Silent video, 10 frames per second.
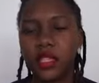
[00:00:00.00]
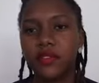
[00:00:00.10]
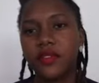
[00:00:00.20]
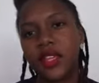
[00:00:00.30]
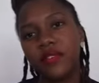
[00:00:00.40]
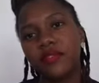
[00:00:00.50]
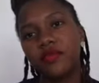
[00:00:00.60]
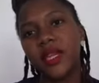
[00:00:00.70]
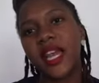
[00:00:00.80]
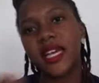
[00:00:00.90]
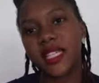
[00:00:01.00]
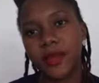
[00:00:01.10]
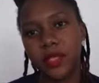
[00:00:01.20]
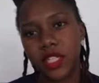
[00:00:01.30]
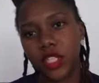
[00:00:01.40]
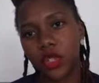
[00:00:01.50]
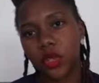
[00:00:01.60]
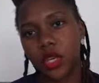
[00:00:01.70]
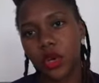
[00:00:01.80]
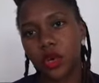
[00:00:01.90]
If they've been accepted
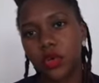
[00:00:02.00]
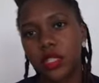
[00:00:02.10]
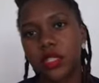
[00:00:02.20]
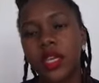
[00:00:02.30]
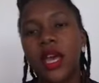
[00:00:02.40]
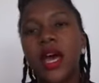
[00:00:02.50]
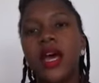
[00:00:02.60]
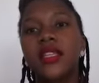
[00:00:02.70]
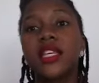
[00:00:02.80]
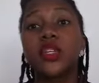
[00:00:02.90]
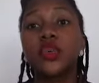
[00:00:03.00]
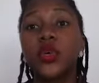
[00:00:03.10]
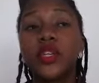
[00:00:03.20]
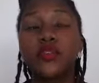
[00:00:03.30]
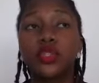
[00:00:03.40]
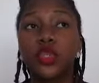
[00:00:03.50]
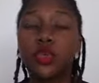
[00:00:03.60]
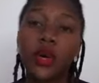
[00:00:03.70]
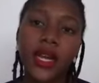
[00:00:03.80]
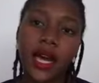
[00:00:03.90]
into the course, they do it for
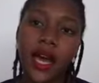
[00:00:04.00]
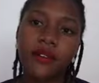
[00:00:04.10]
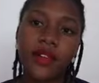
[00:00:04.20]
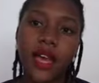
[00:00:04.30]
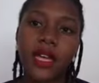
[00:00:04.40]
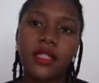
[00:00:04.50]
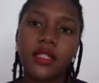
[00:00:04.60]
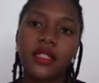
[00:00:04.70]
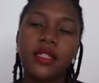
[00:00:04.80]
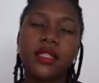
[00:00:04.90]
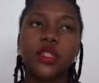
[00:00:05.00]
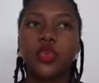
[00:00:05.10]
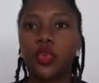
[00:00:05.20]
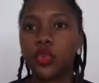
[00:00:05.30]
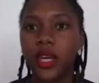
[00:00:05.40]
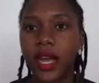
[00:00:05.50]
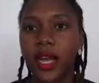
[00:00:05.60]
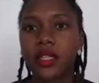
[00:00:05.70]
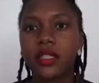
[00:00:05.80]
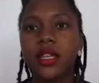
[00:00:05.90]
2.5 years to 3
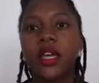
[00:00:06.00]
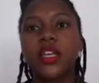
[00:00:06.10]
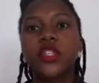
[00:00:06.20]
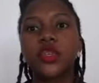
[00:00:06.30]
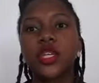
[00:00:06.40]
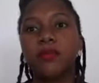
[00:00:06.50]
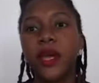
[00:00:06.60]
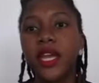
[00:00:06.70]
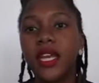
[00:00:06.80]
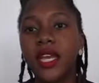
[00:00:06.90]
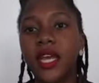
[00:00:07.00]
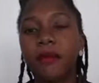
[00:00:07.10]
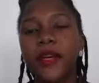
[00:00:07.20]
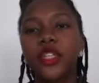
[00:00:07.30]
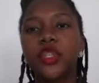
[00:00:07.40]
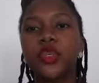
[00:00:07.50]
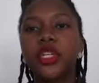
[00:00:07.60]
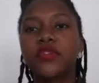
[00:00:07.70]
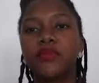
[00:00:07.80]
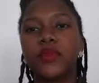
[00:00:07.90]
years. So depending, but you do
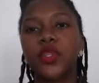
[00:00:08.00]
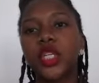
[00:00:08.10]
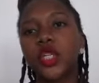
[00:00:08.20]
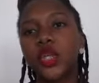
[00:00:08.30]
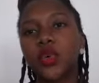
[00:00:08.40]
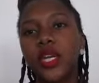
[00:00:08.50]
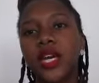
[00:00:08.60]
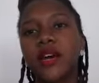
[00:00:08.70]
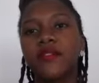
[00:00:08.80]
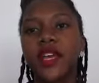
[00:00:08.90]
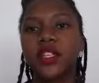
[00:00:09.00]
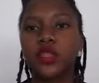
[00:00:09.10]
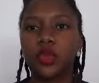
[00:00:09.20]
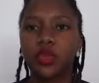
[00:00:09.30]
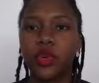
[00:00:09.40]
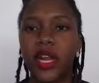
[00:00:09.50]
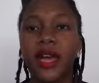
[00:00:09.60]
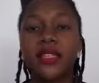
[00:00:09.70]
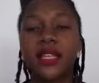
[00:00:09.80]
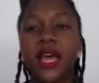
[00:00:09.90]
it between 2.5 years to 3
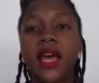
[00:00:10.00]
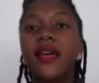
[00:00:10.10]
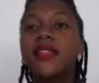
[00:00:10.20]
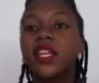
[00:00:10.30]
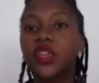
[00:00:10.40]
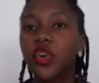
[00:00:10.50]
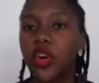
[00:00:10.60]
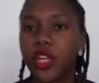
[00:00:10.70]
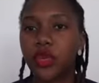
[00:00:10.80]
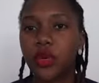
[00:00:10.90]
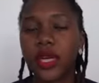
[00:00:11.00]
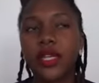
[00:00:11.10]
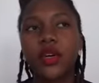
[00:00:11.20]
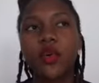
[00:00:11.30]
years. Then you graduate.